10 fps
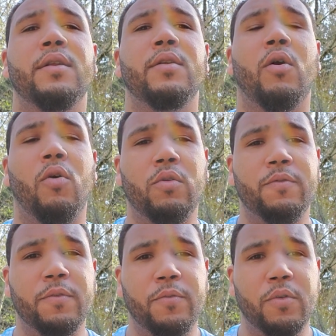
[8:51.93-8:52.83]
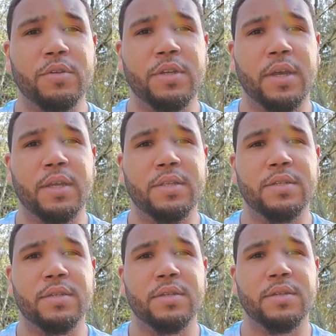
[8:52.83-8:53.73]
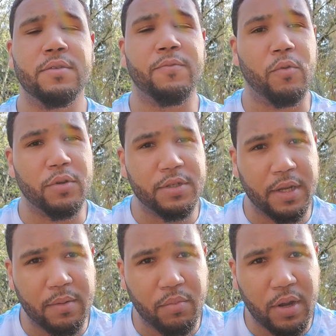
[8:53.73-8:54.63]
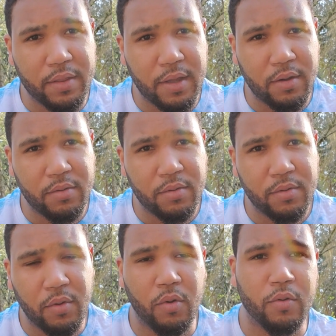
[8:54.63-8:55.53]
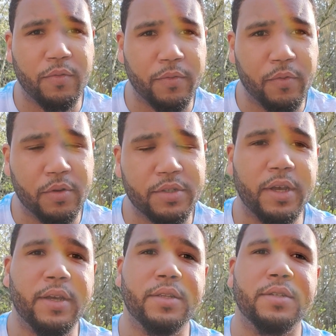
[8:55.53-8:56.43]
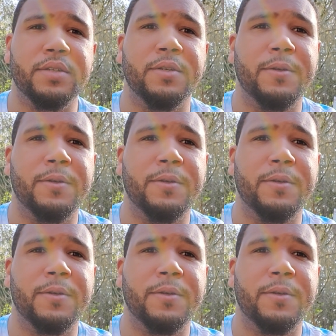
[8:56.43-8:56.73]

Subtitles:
hold for 4 seconds, 4-second breath out, hold for 4 seconds.